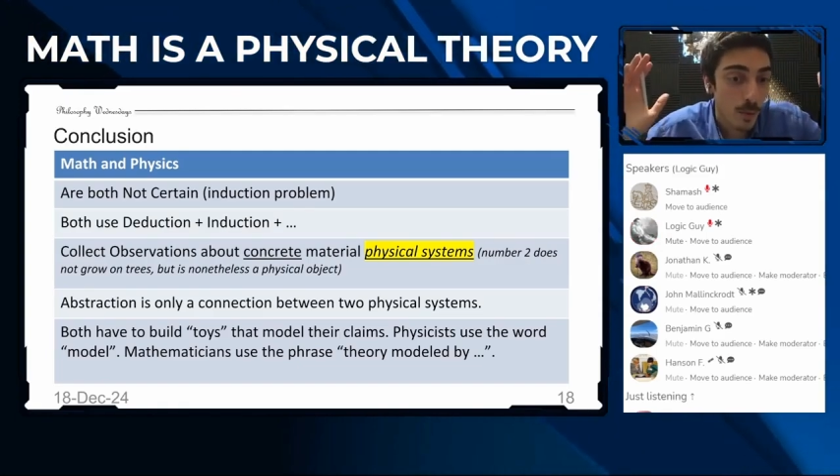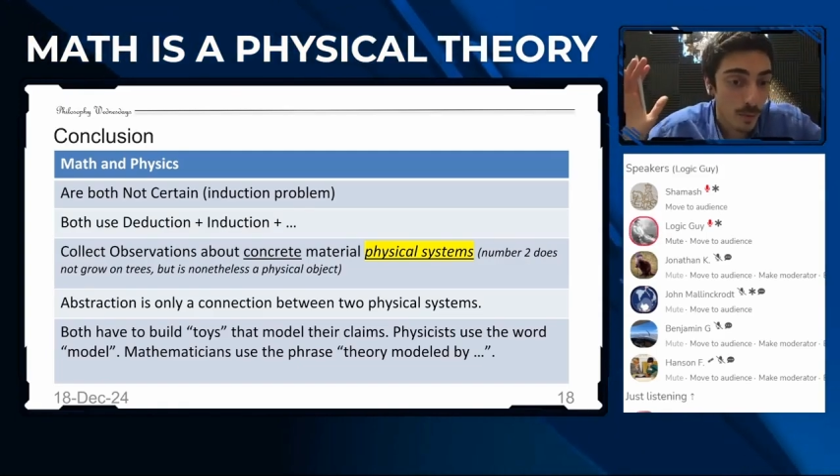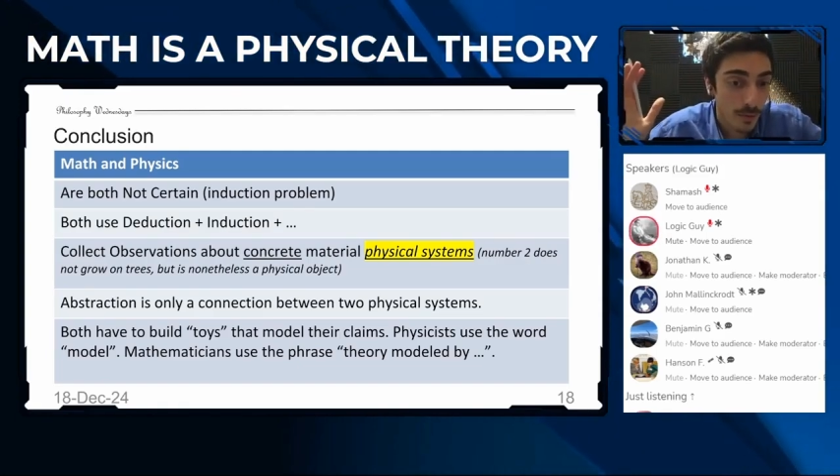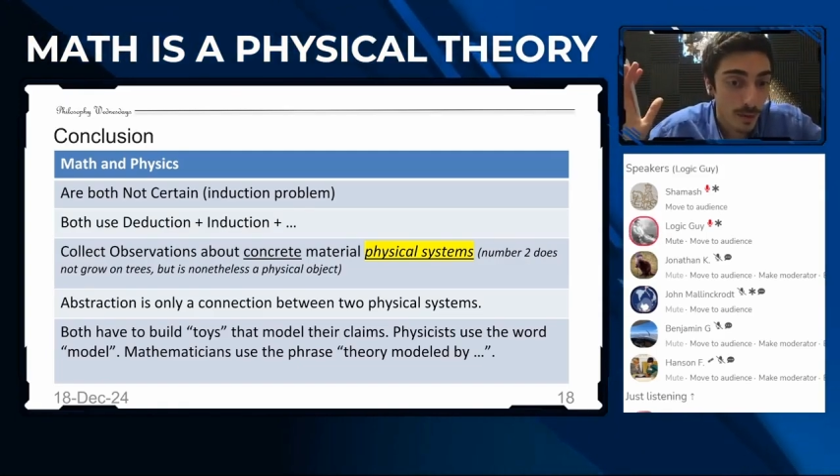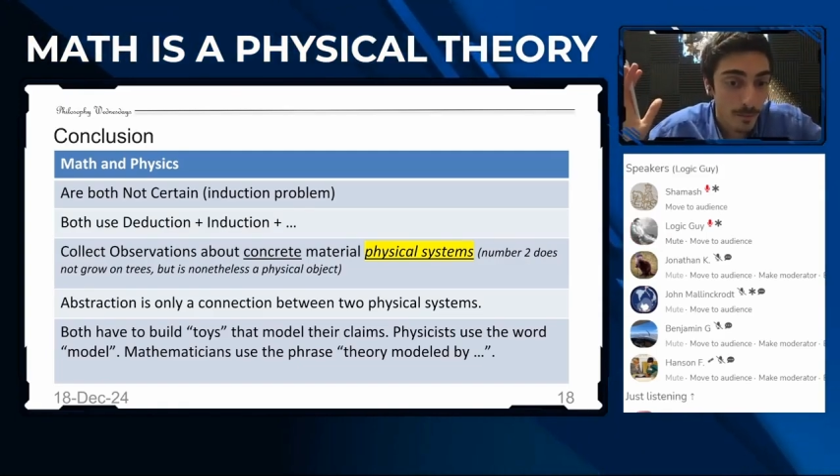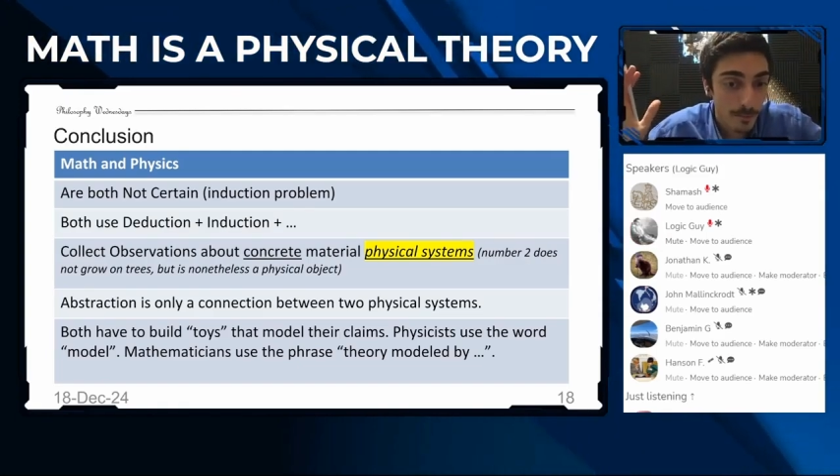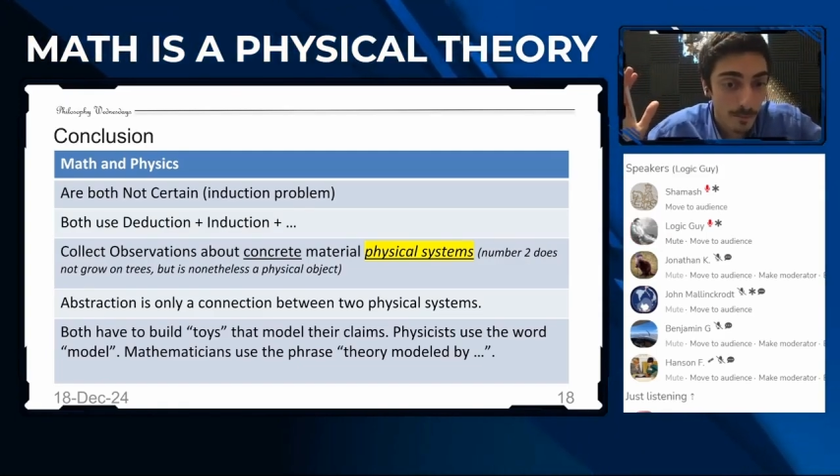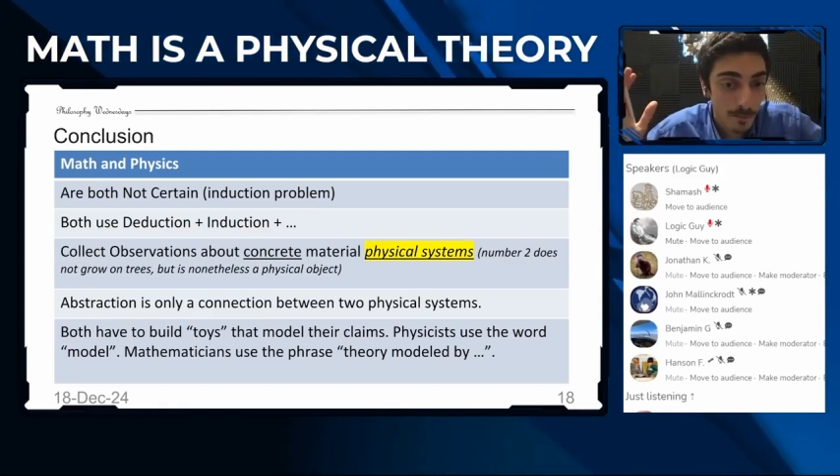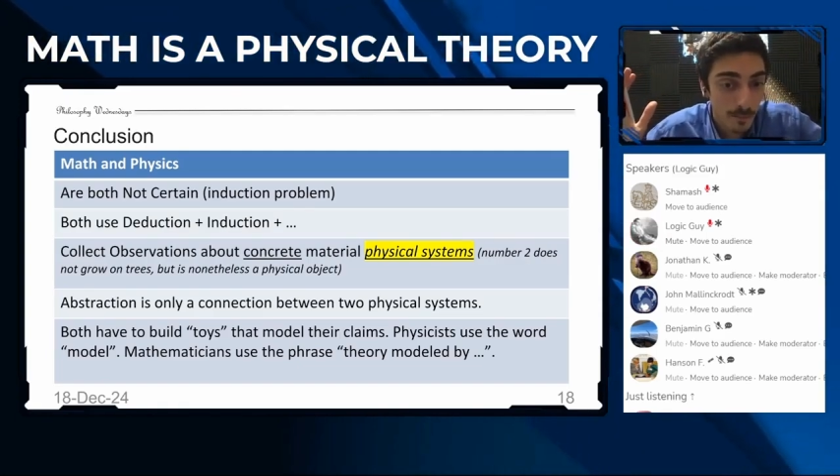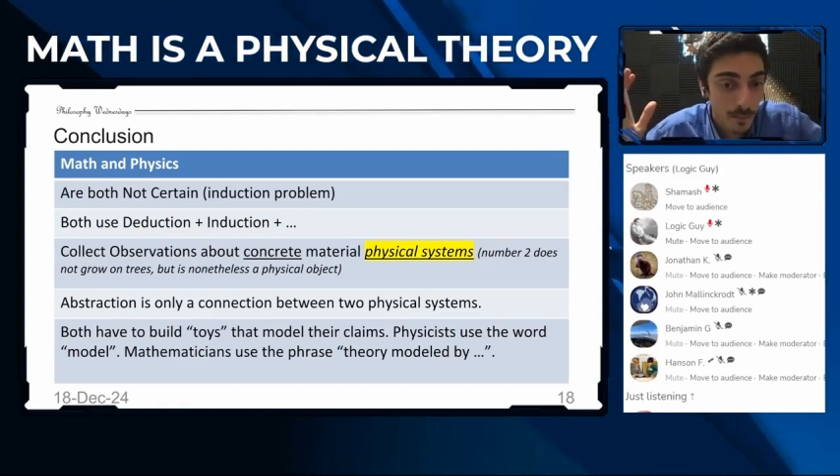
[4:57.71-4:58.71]
proof.
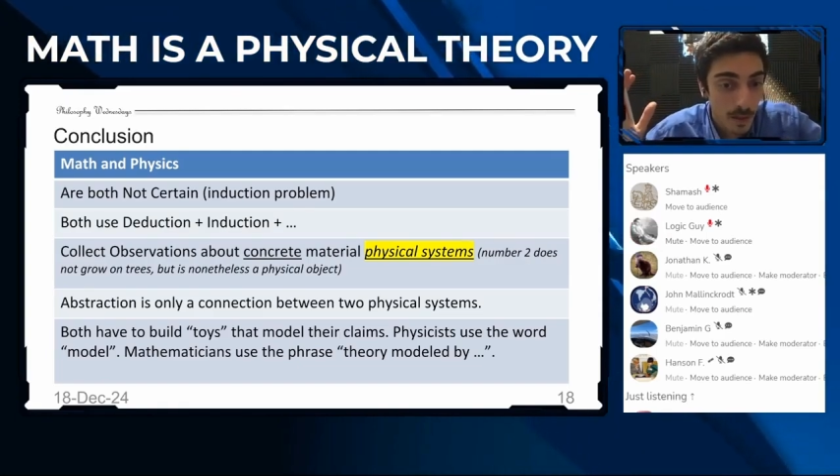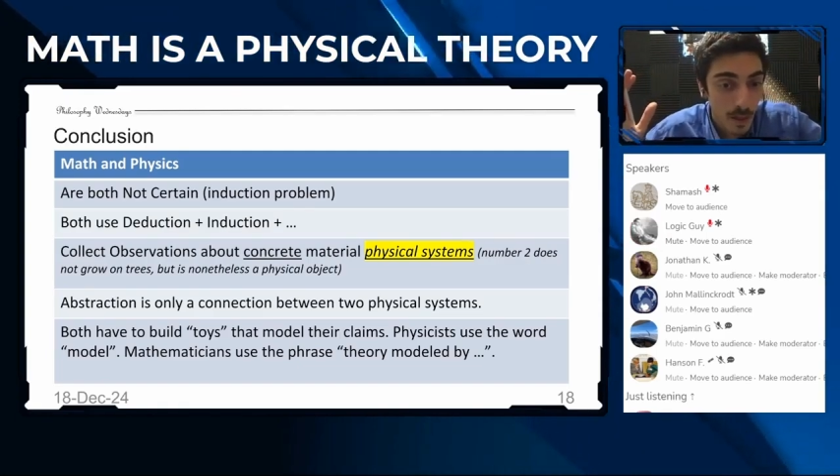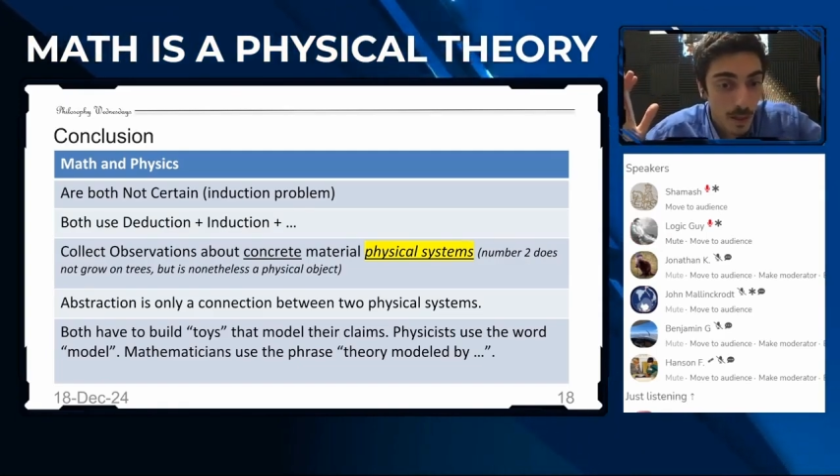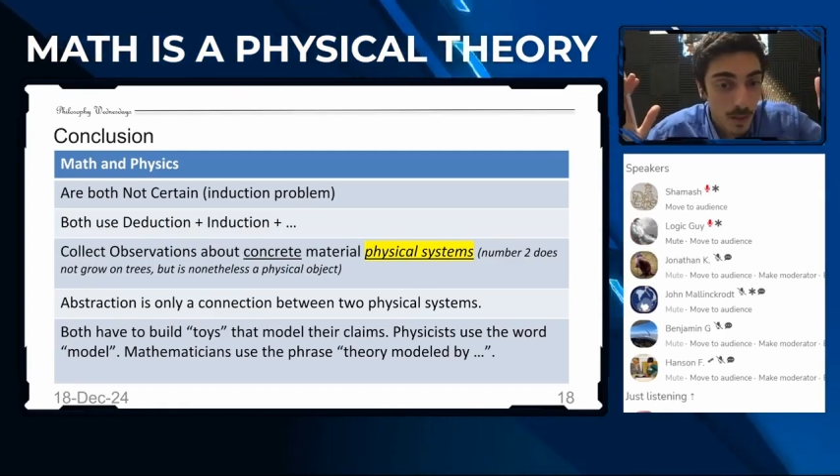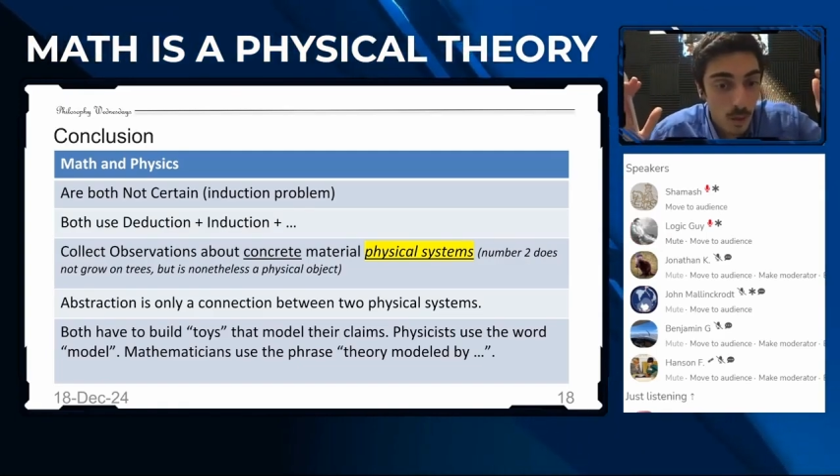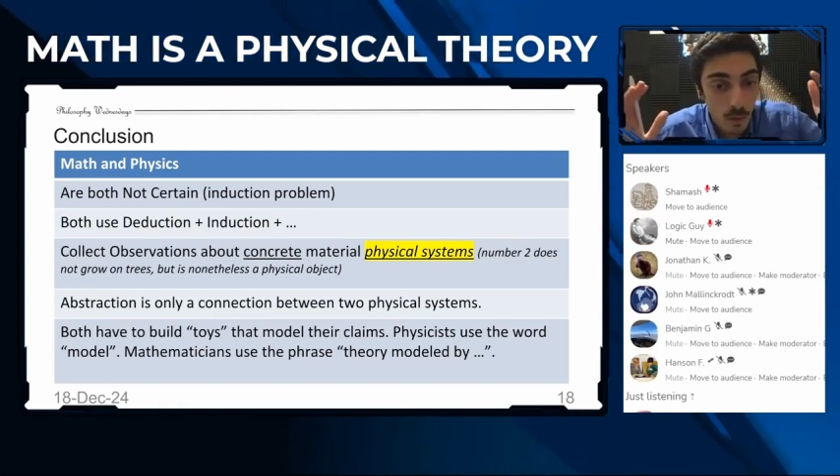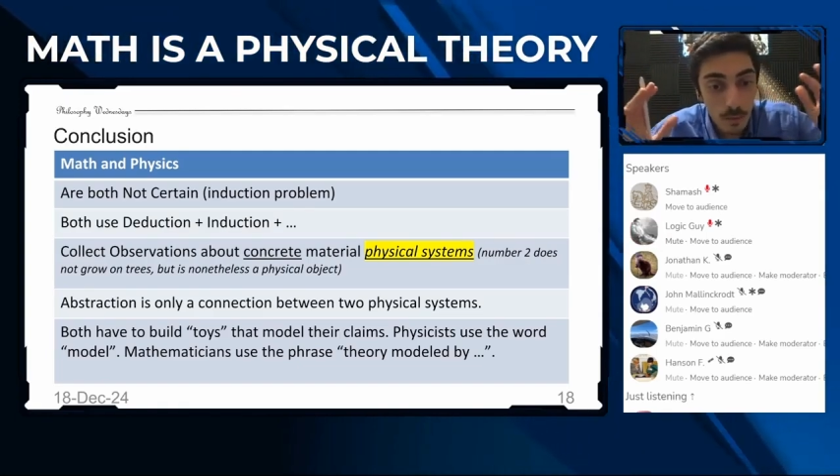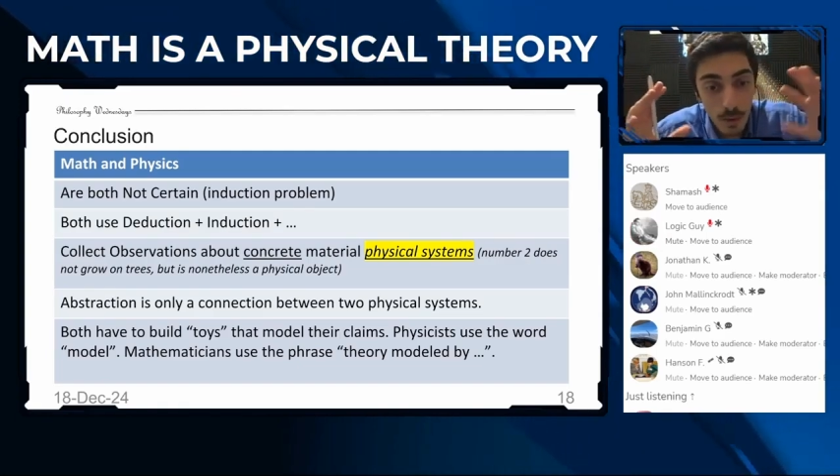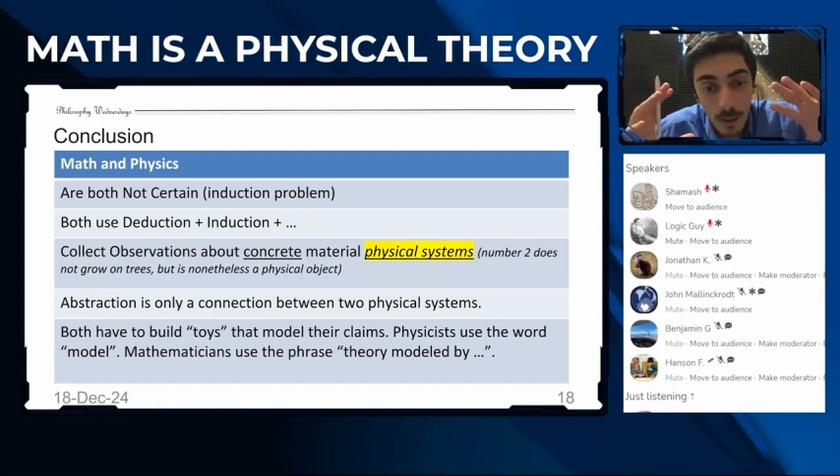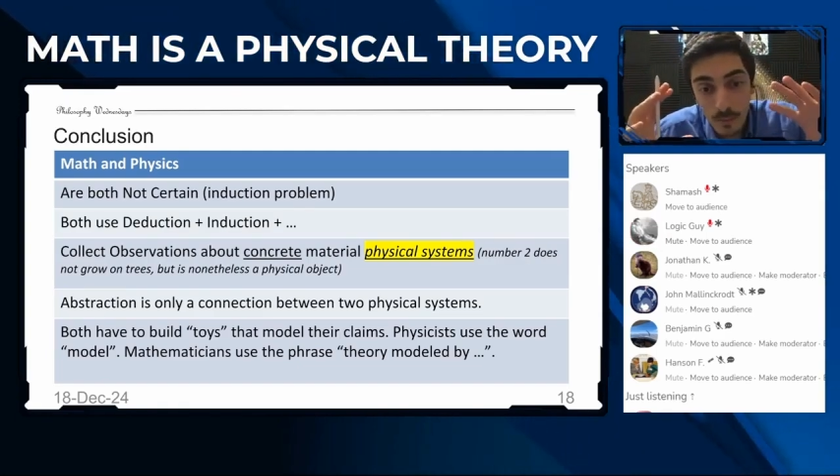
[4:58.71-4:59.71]
So